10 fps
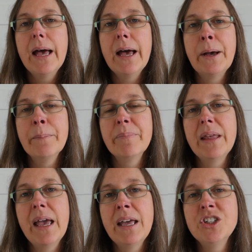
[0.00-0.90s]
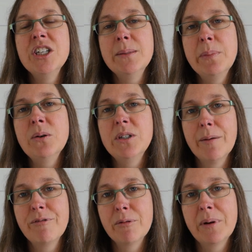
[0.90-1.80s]
And she's built
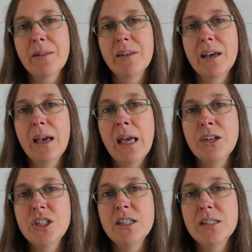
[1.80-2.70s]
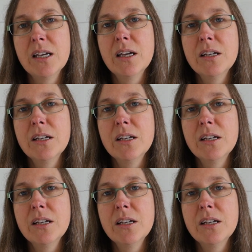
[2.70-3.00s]
up from nothing, and she's